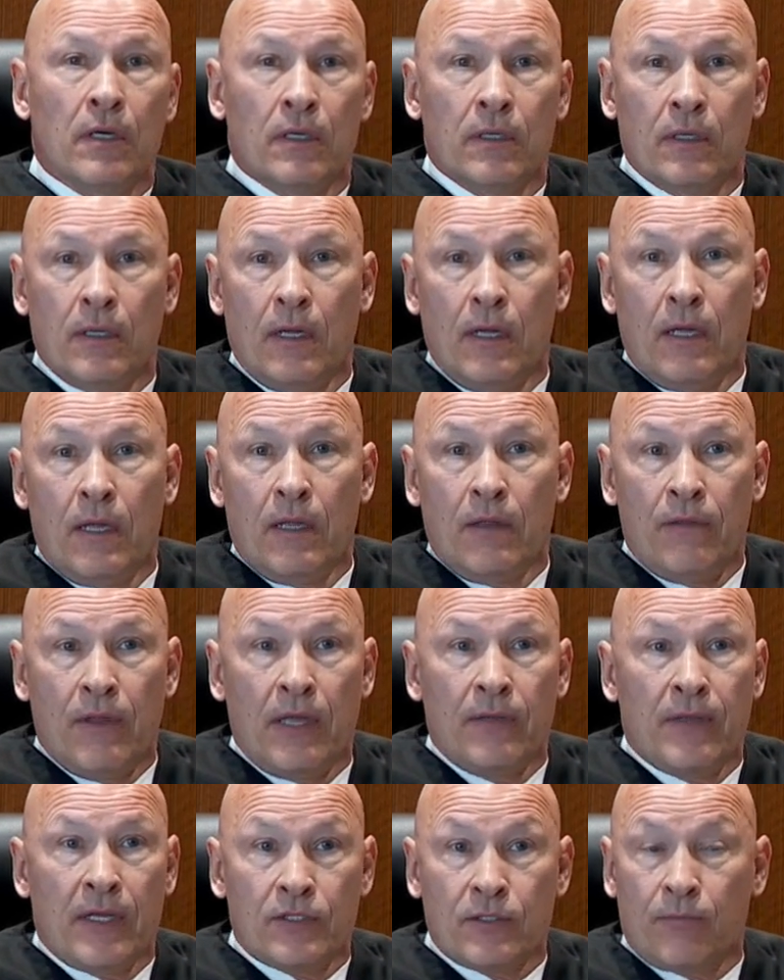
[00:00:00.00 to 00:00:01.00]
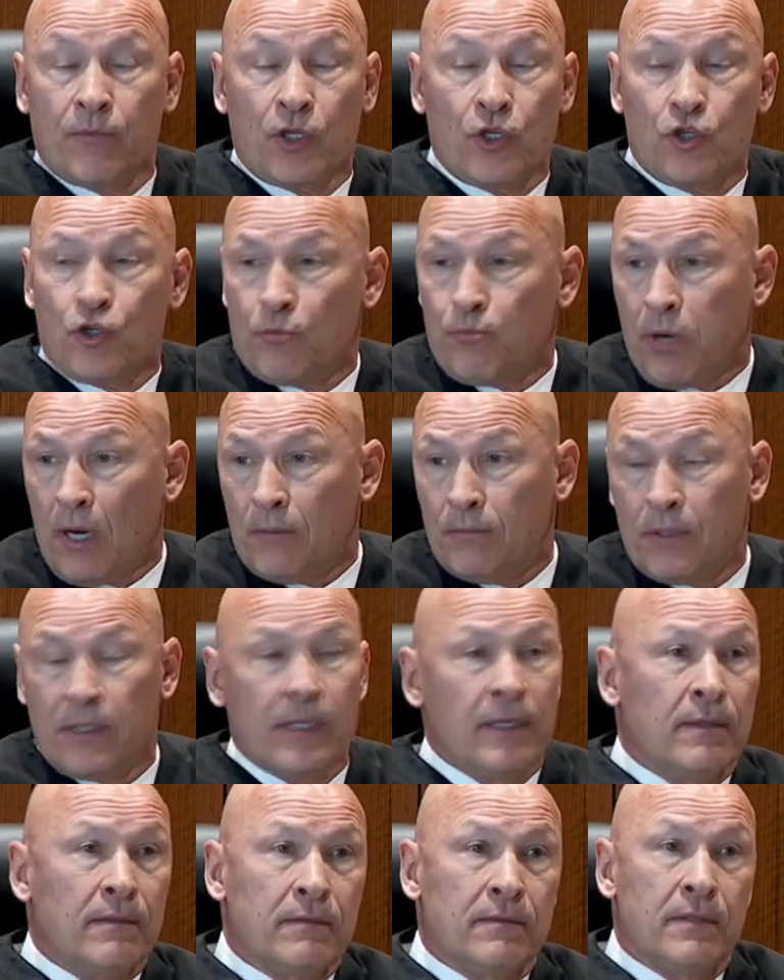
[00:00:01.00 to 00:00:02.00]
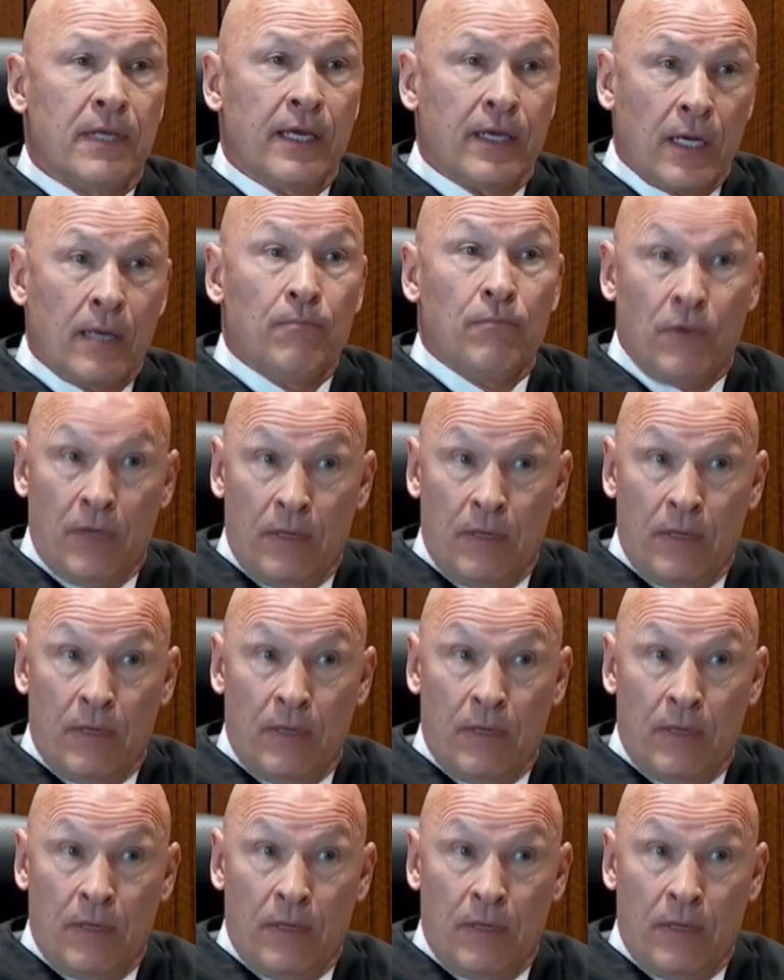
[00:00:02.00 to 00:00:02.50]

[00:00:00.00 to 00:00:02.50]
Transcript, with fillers: says another judge will have to take over the